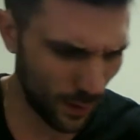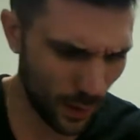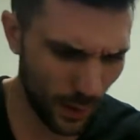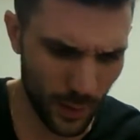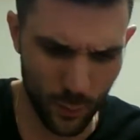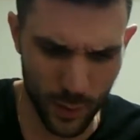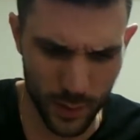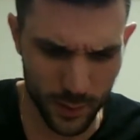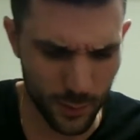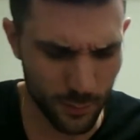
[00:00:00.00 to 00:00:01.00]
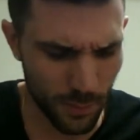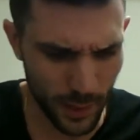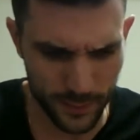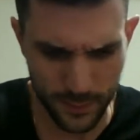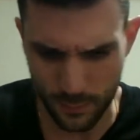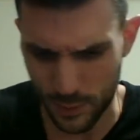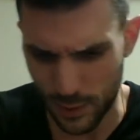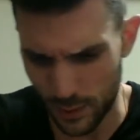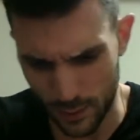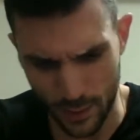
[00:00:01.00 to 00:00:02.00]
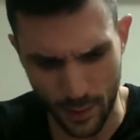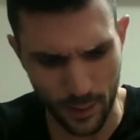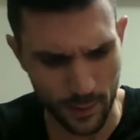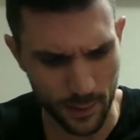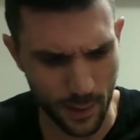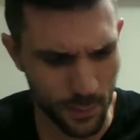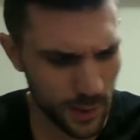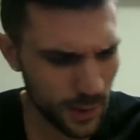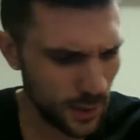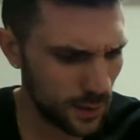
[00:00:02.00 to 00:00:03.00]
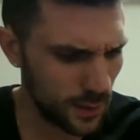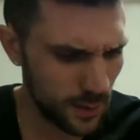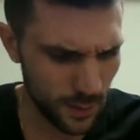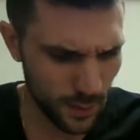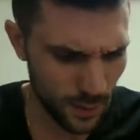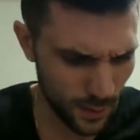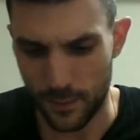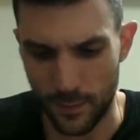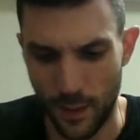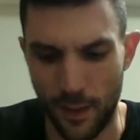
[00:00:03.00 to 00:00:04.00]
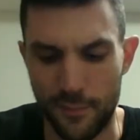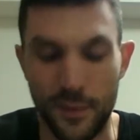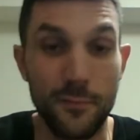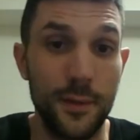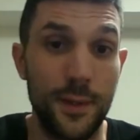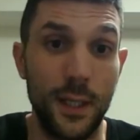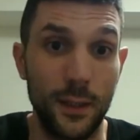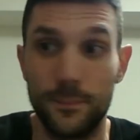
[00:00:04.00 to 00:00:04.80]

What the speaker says: I went to buy some shit at Yamada. They have everything.